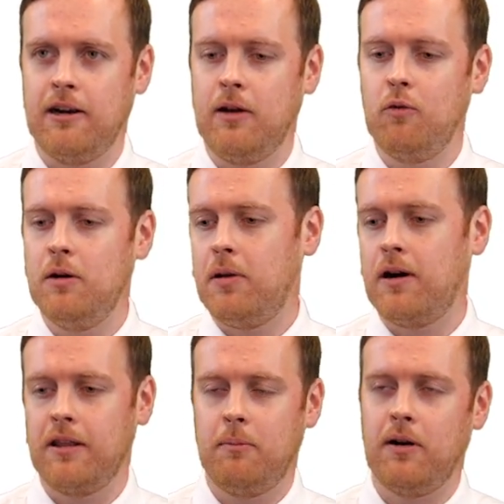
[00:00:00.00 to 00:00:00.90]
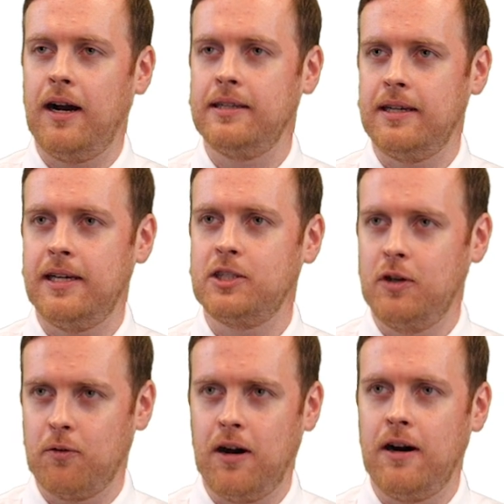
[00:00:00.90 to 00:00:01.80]
all right, what part of the process
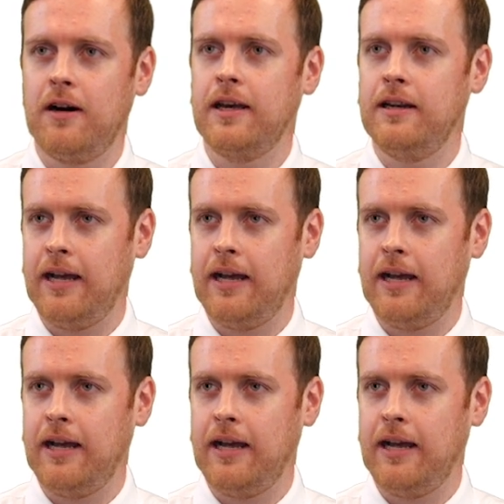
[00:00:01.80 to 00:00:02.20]
went wrong and